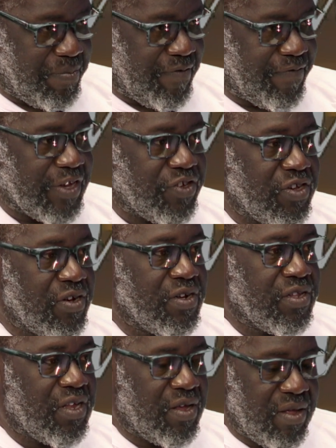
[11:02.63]

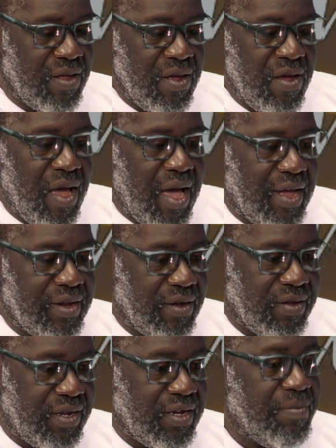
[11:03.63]
professionals and
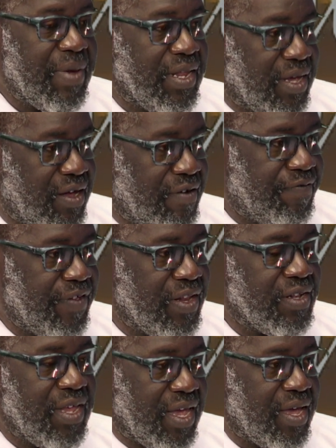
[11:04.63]
in the medical
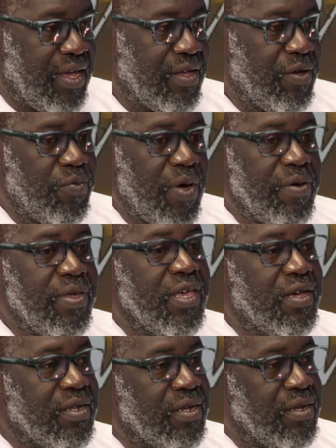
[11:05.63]
field there where he
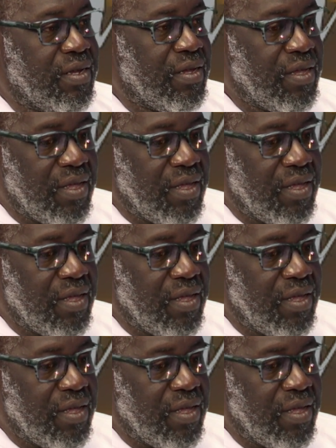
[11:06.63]
can